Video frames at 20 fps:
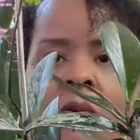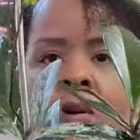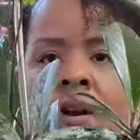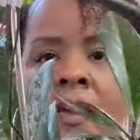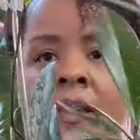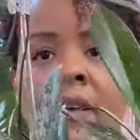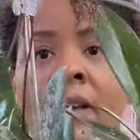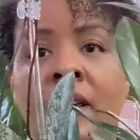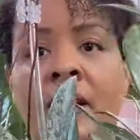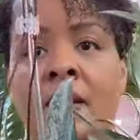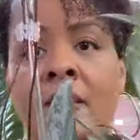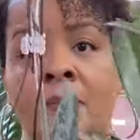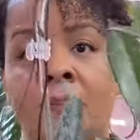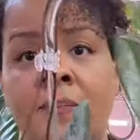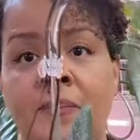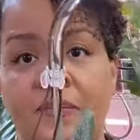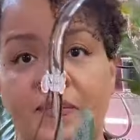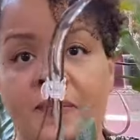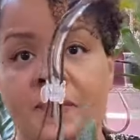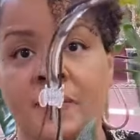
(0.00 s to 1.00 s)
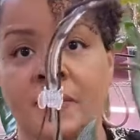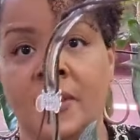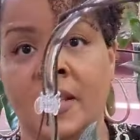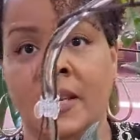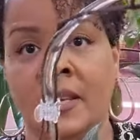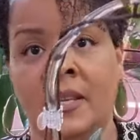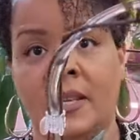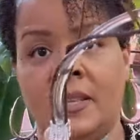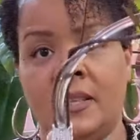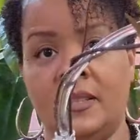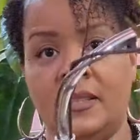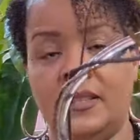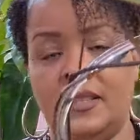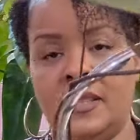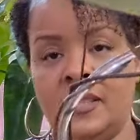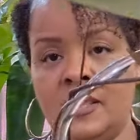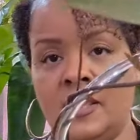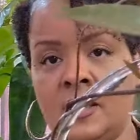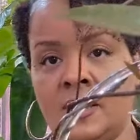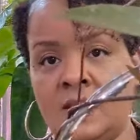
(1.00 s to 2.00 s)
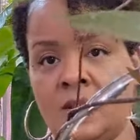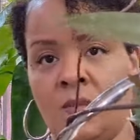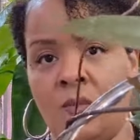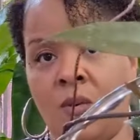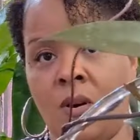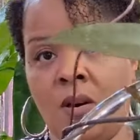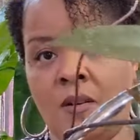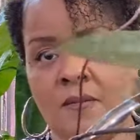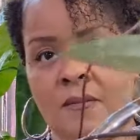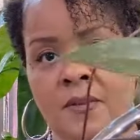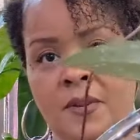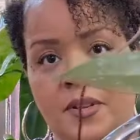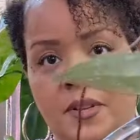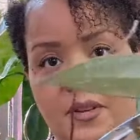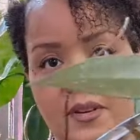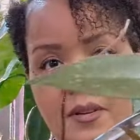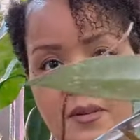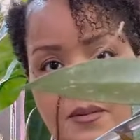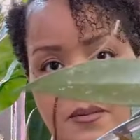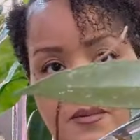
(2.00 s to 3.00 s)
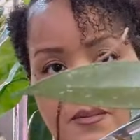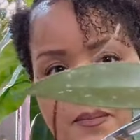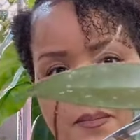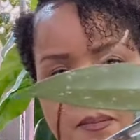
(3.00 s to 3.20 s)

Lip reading: Hoya, this is the one for you.